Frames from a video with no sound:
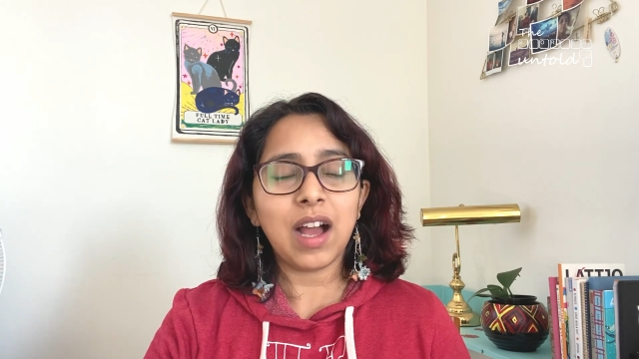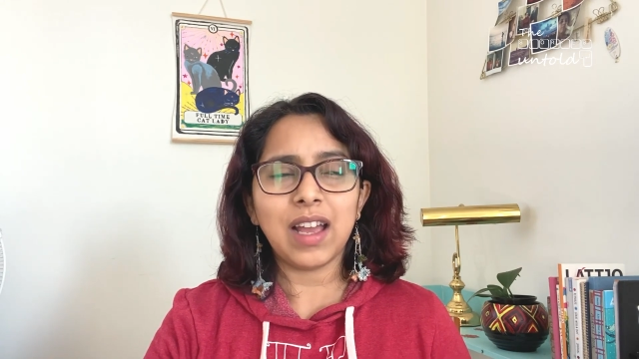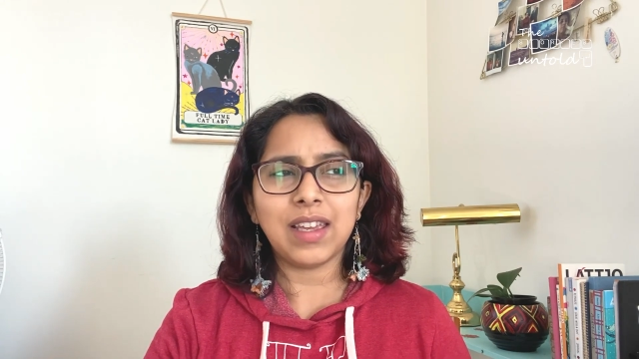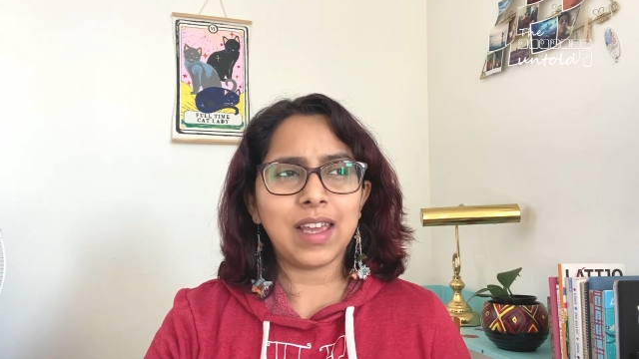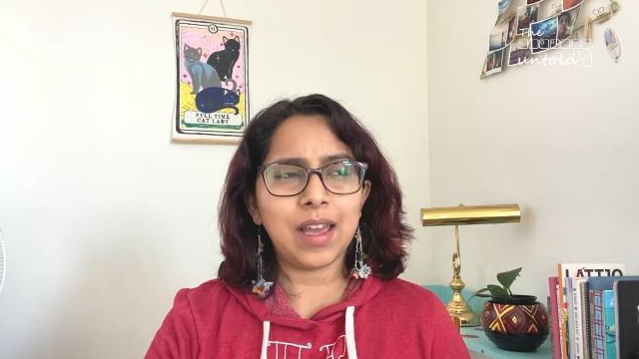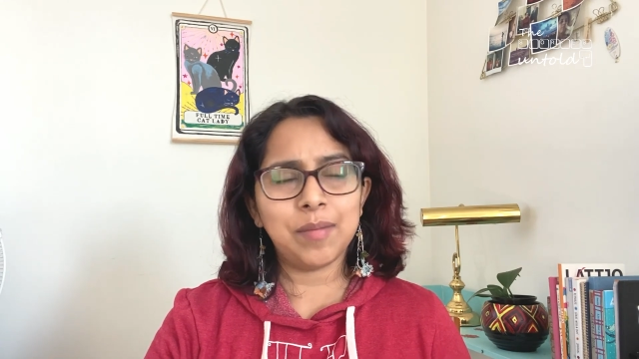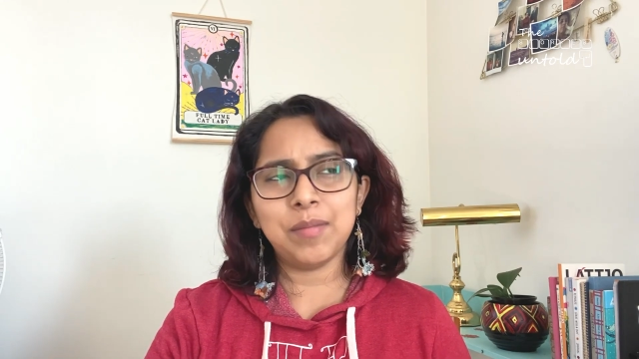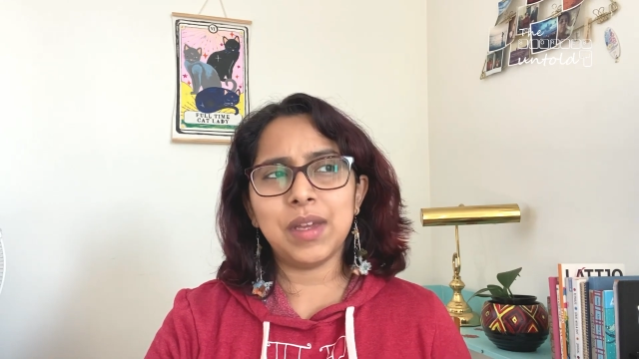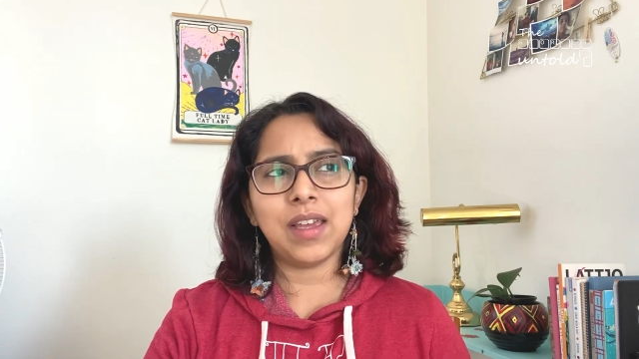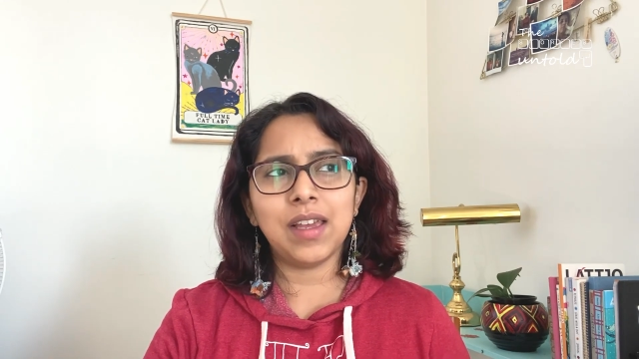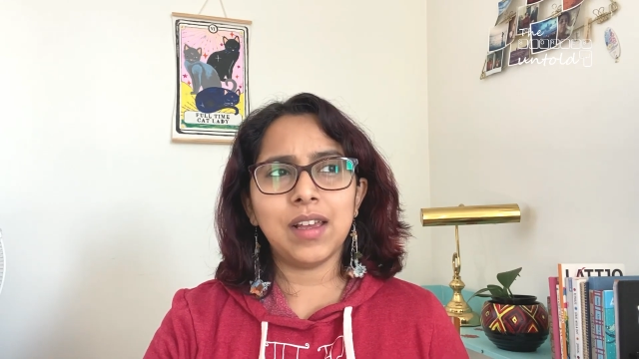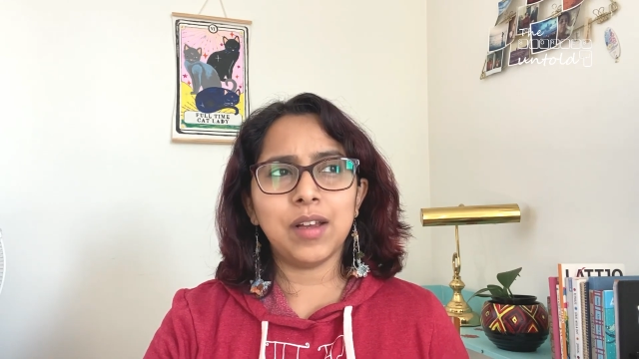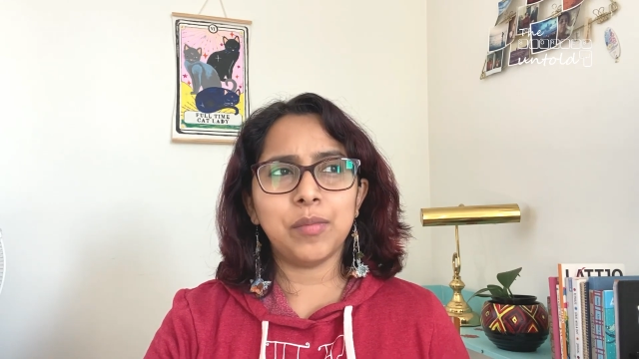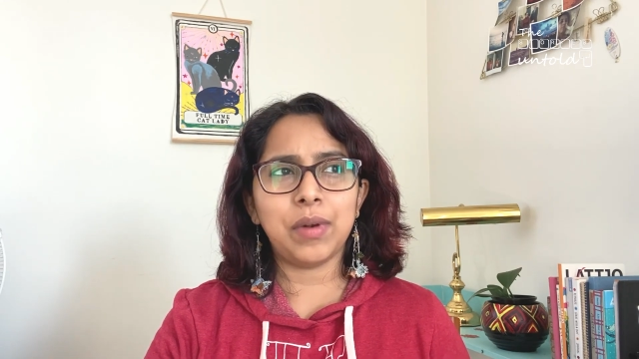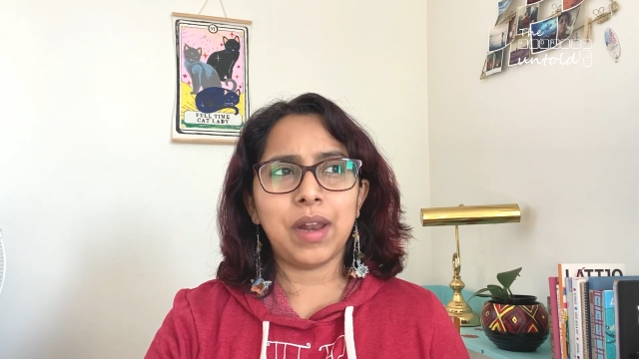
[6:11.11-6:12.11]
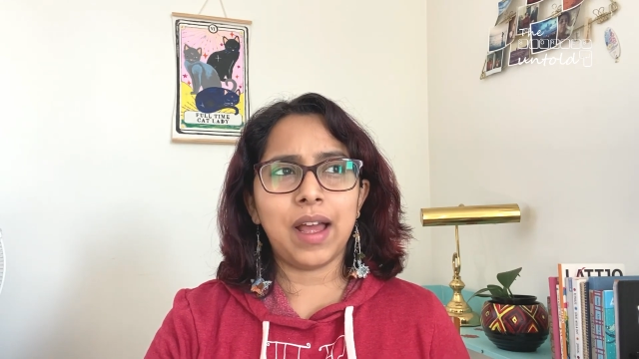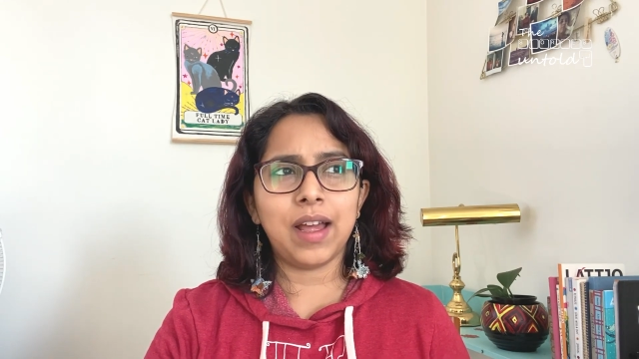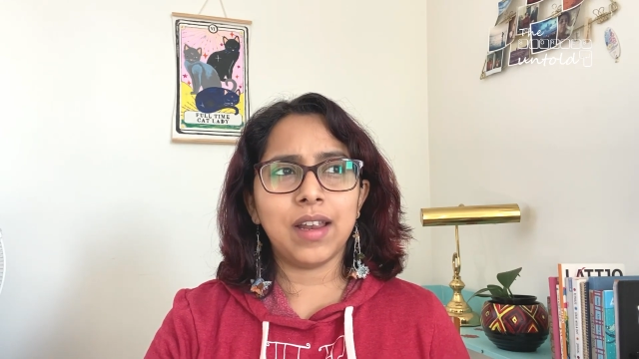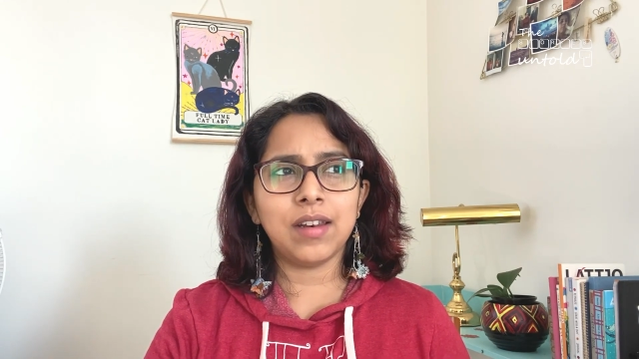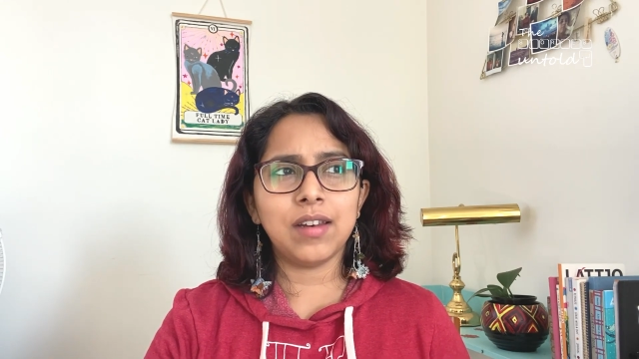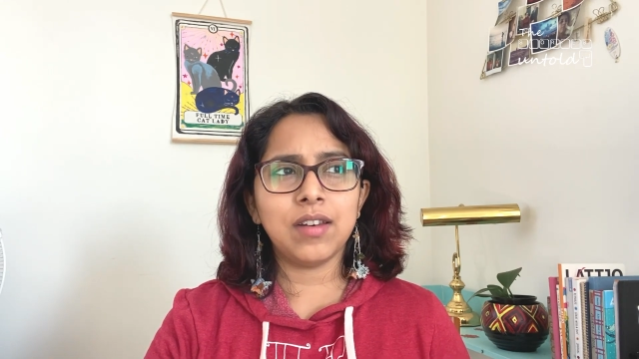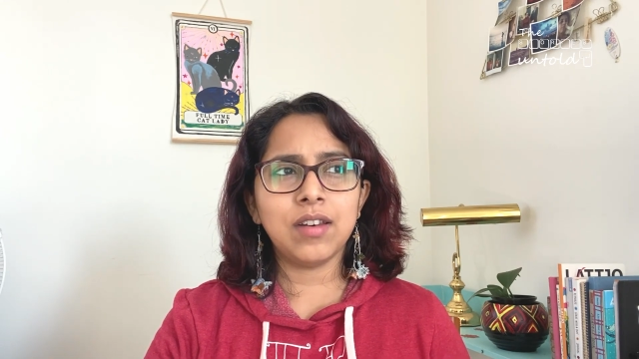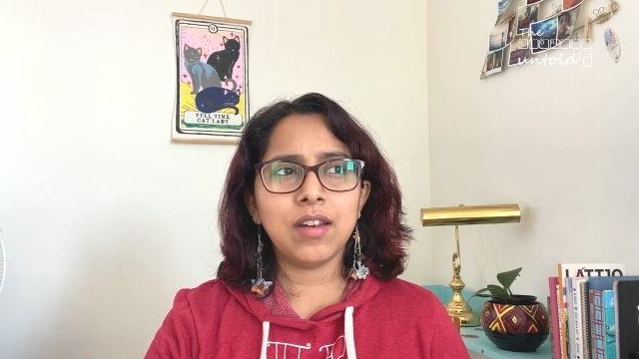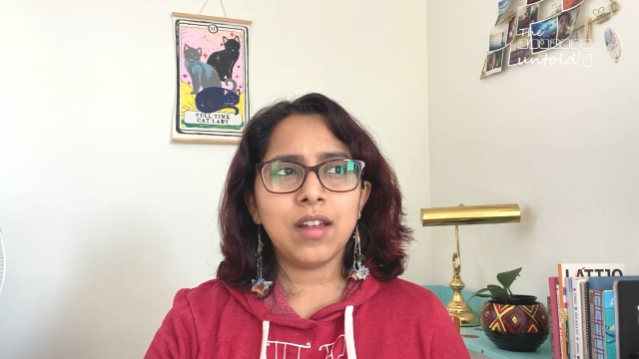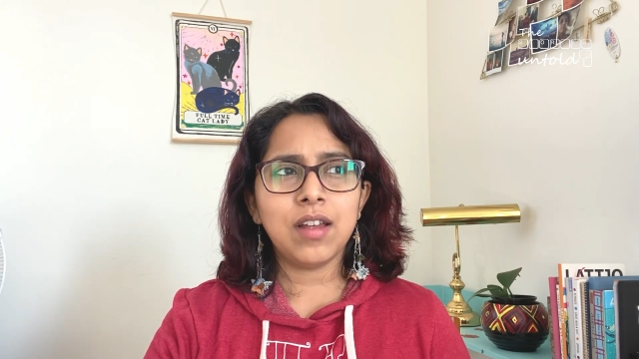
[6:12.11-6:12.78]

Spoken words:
I kept making a plan.